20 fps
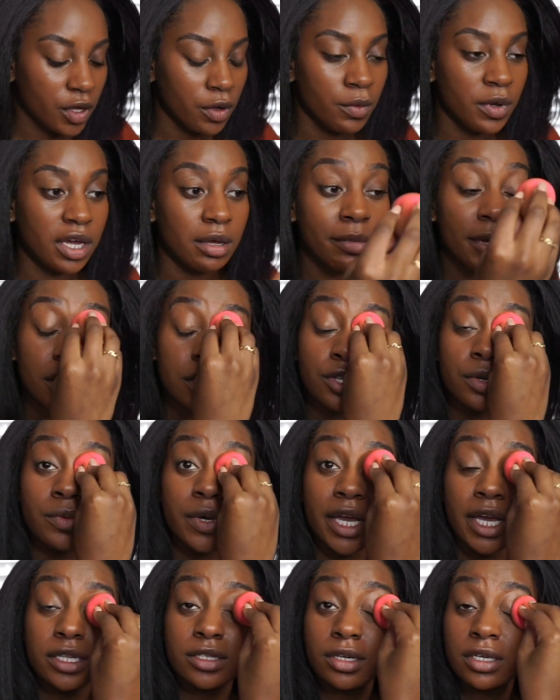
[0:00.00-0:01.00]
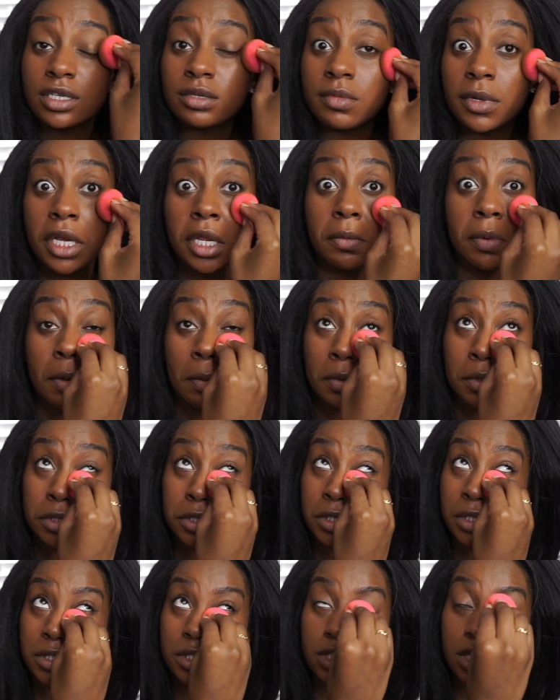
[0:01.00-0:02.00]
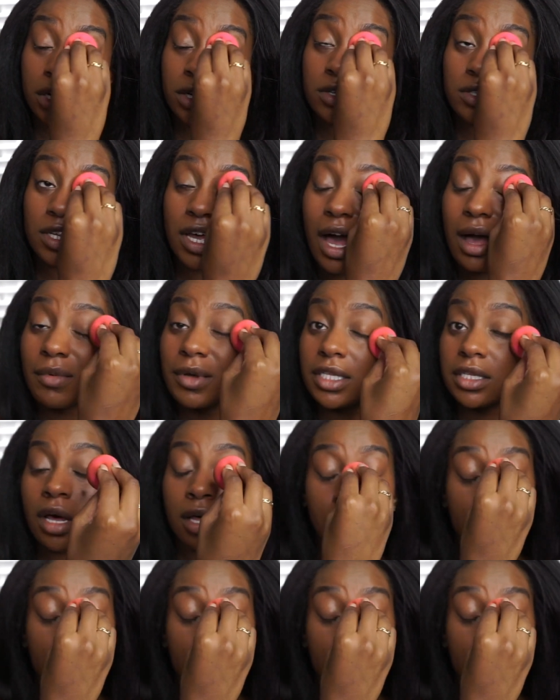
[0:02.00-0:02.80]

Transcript: we can make sure we answer as many people's concerns, comments, all